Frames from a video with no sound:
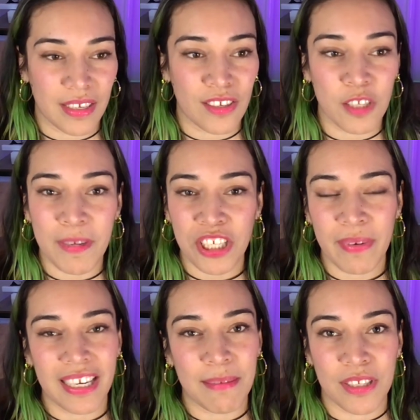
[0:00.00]
So especially
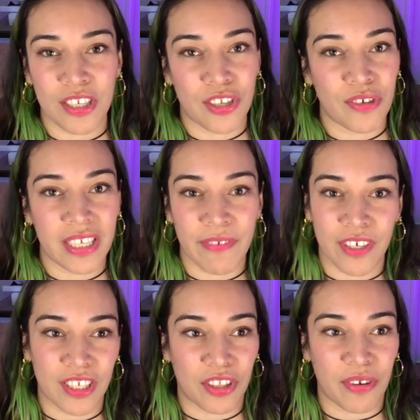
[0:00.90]
when it comes to 2D
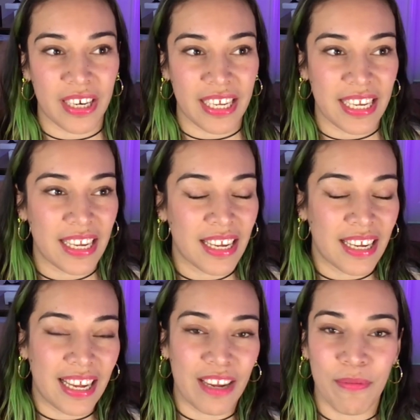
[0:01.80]
versus 3D,
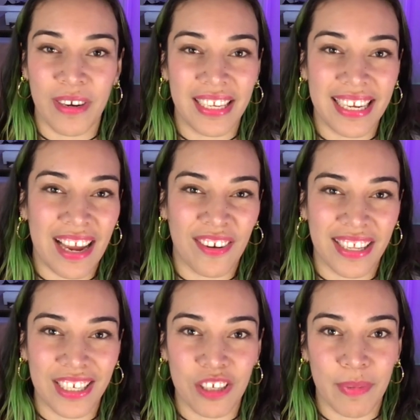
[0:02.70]
it really, I don't
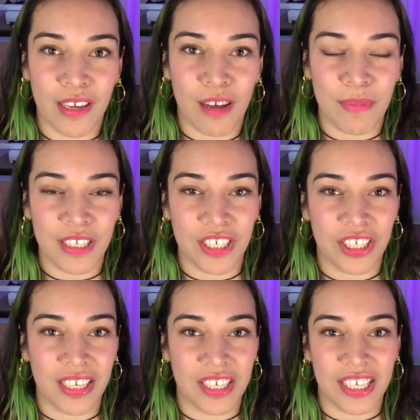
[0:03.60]
think, should be a
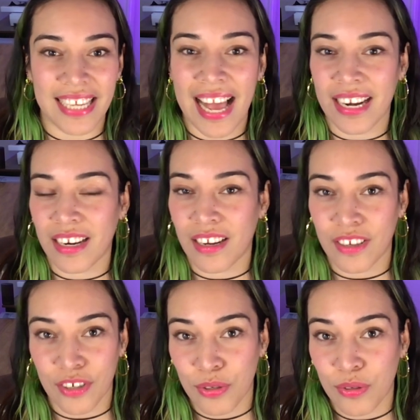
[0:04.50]
competition. It's just adding
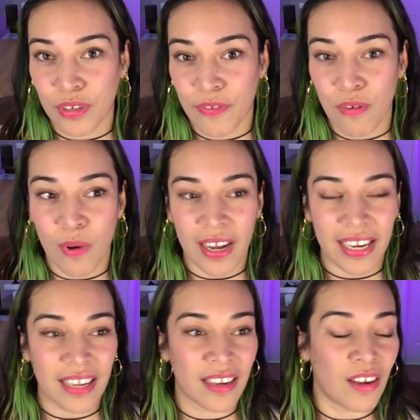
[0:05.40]
another tool if you want
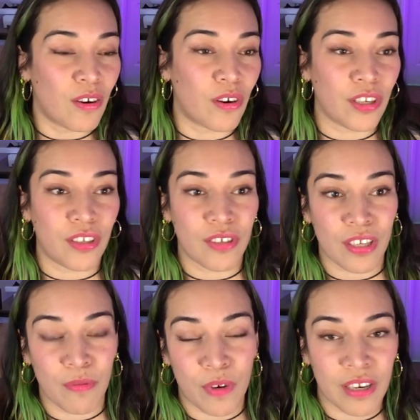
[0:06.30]
it, or
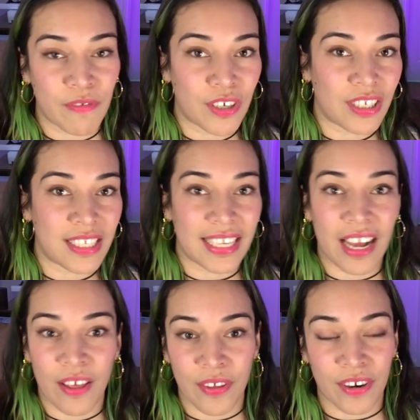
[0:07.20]
using one versus the
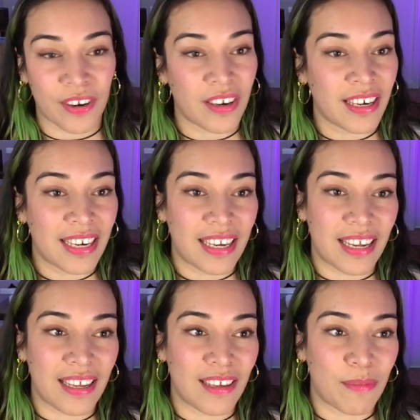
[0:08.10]
other.
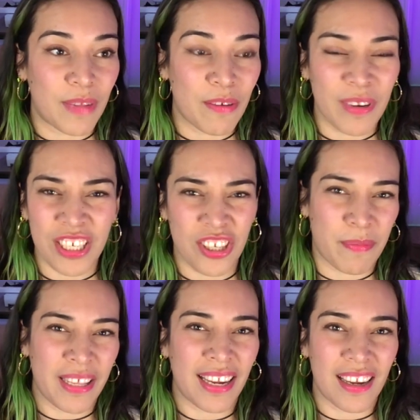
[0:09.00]
It really shouldn't
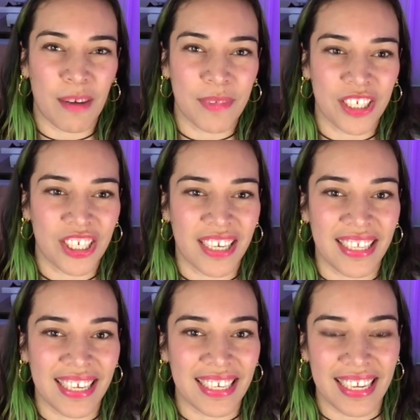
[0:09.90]
be like a competition at
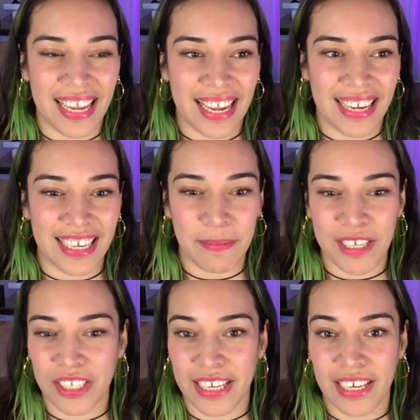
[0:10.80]
the end of the day,
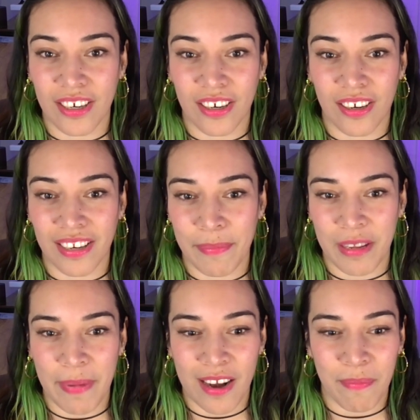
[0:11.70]
especially here on
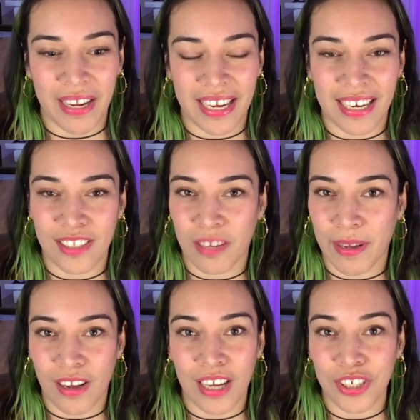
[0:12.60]
LemonLee Pattern Making. It's all
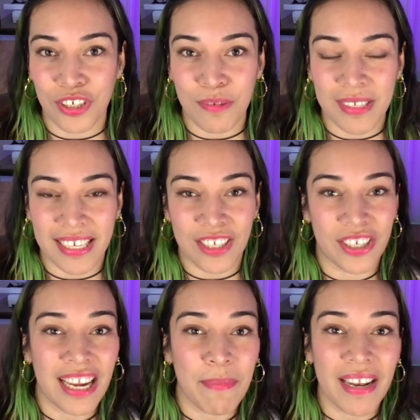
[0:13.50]
about costumes and
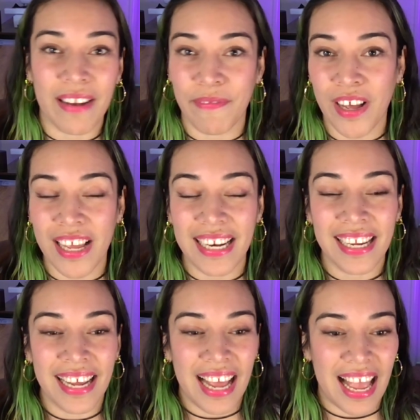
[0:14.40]
entertainment and fun
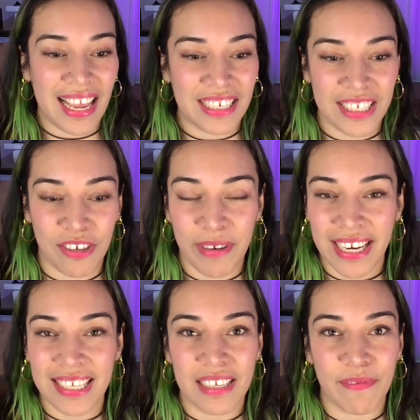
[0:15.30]
and just
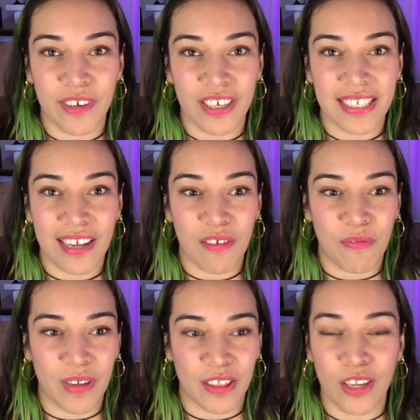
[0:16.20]
creating stuff for
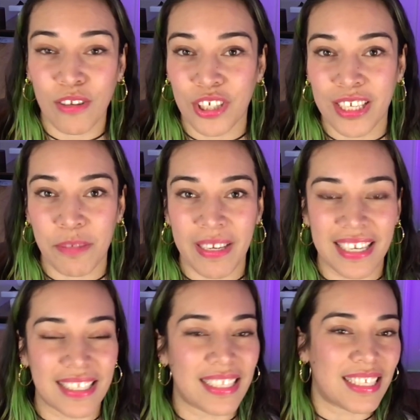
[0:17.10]
yourself with no judgment,
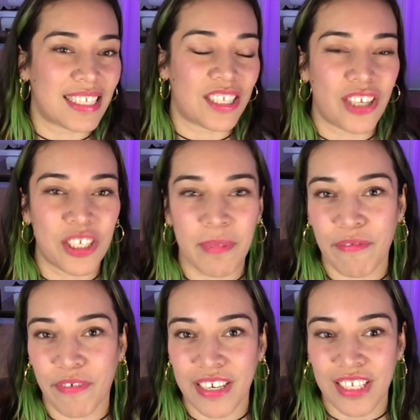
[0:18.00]
because this is a
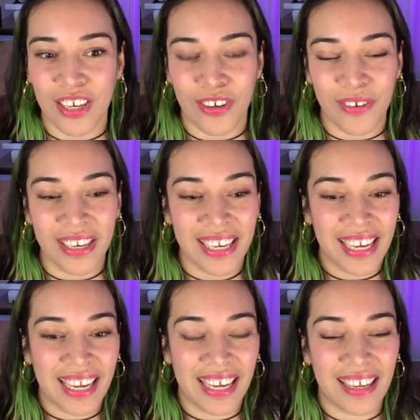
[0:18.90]
judgment-free zone.
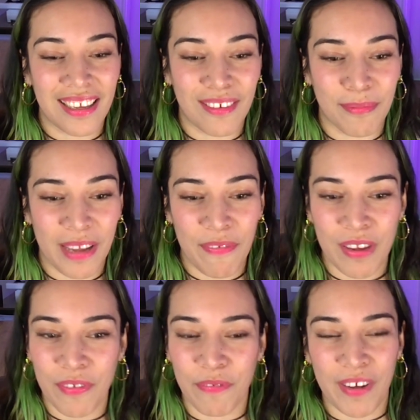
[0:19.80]
If you
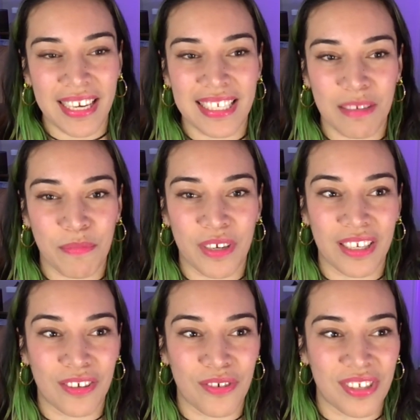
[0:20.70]
ever find someone
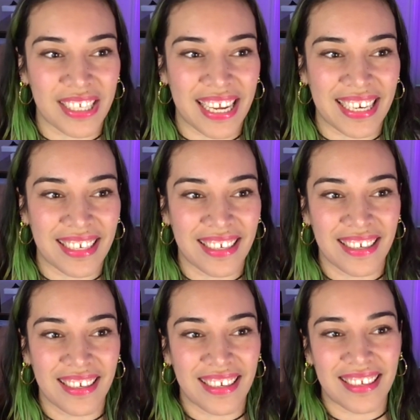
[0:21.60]
who's like
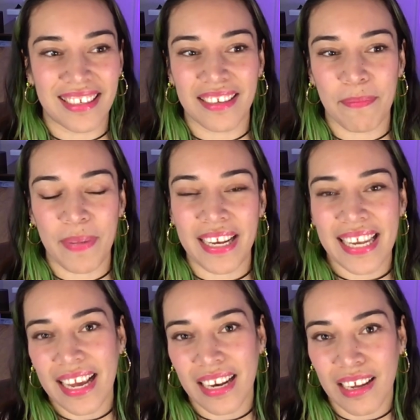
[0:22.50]
being
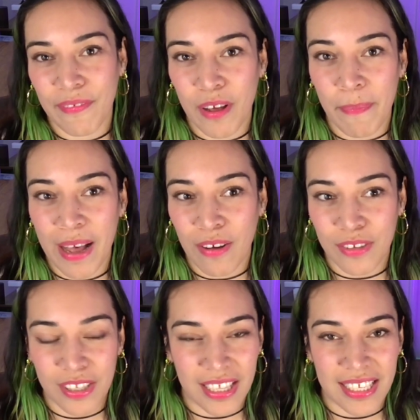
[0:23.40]
negative about
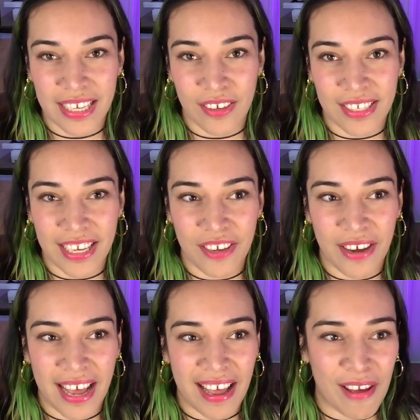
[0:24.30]
the skills that you
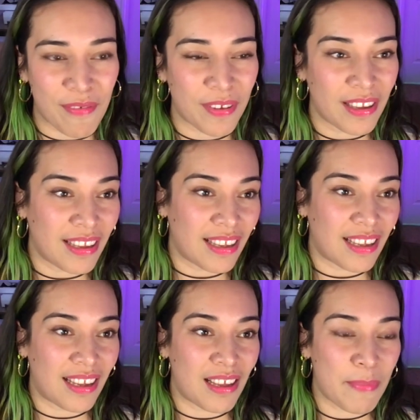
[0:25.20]
have,
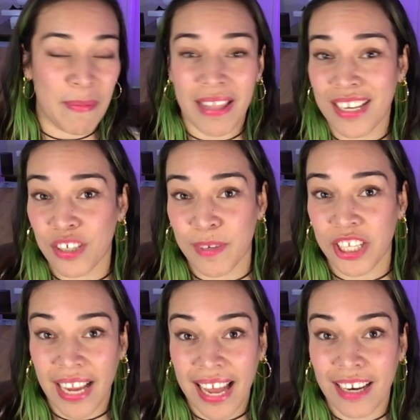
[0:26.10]
maybe they just wish
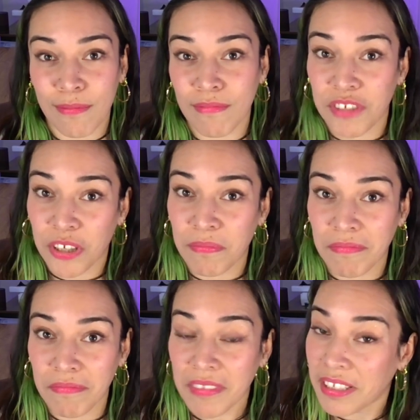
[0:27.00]
they had it. So,
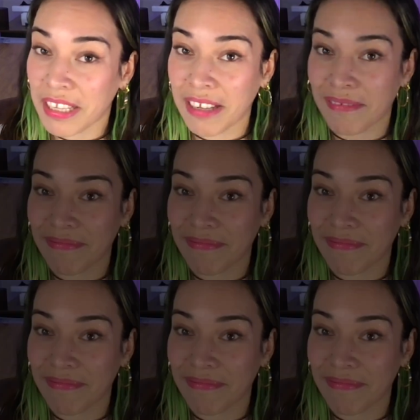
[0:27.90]
yeah.